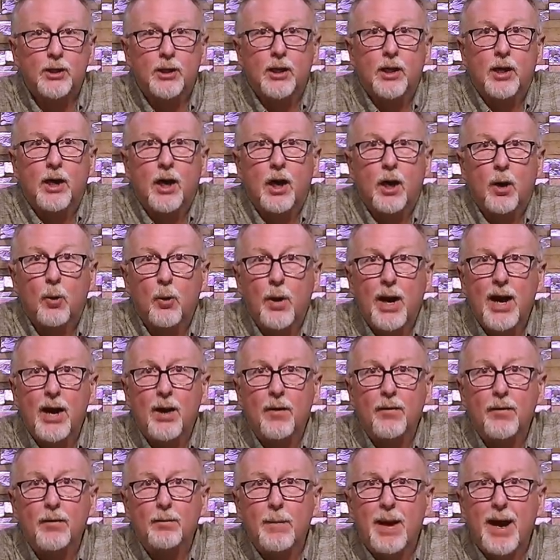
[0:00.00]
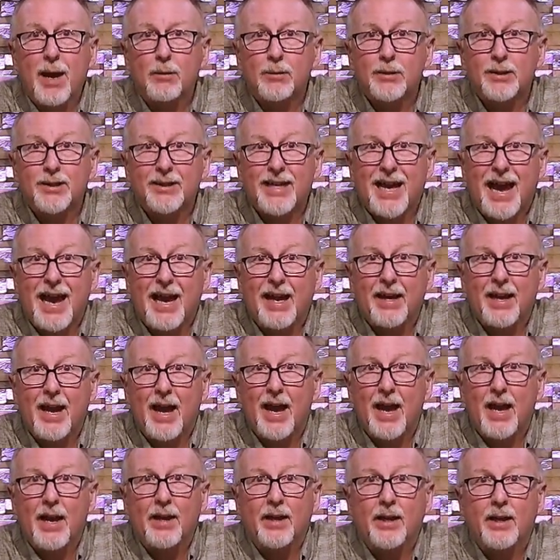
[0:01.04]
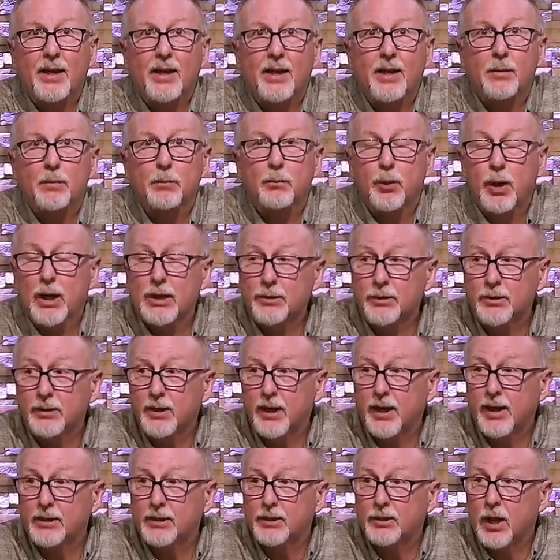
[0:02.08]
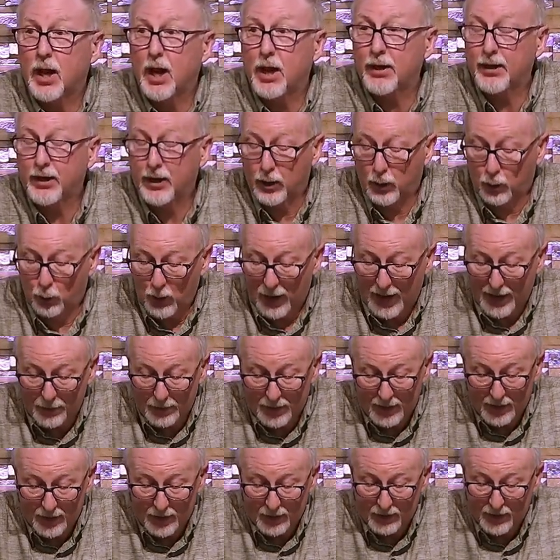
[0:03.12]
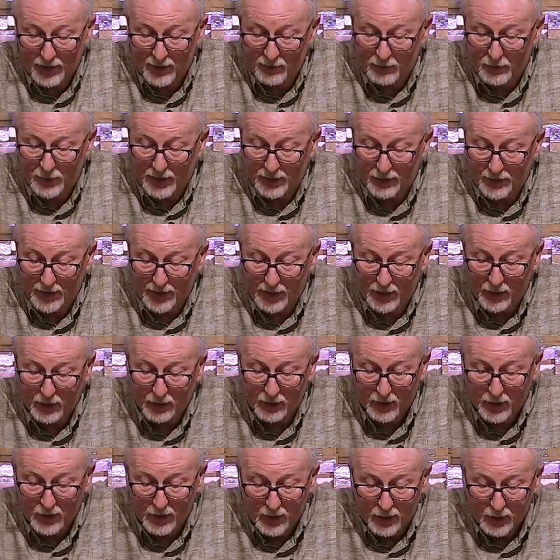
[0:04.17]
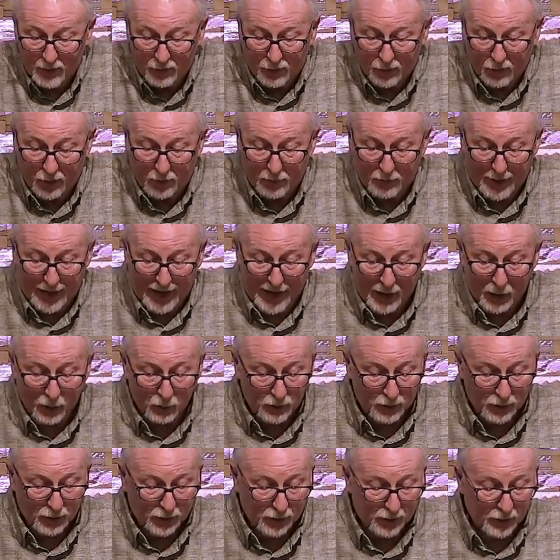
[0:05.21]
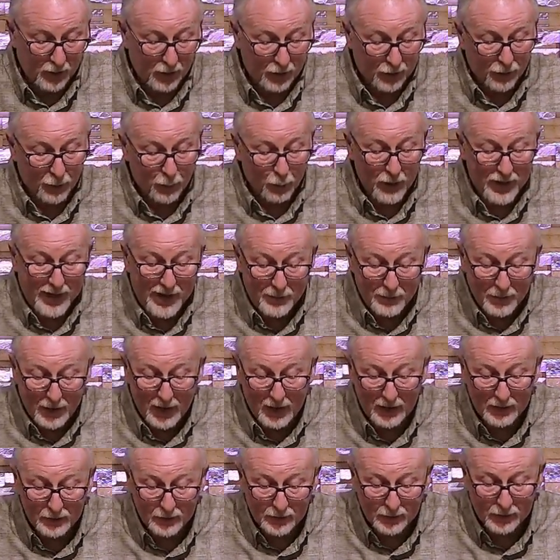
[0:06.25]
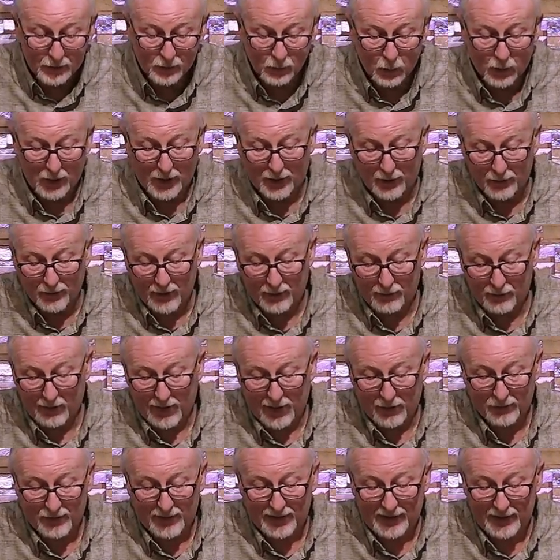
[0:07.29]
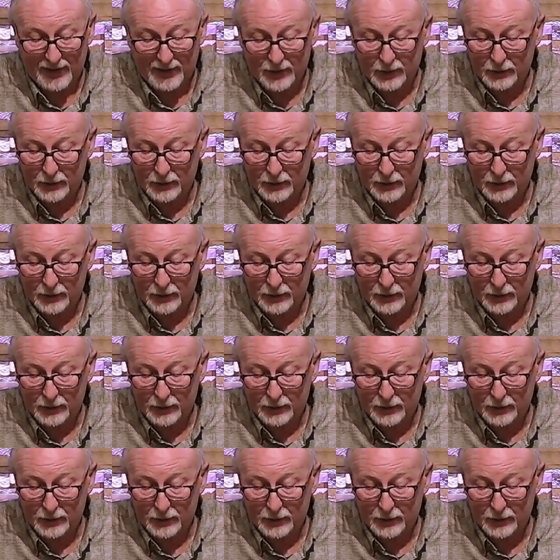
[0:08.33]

around Mount Sinai in present day Saudi Arabia. They've been there for about three months. Well, they've left Egypt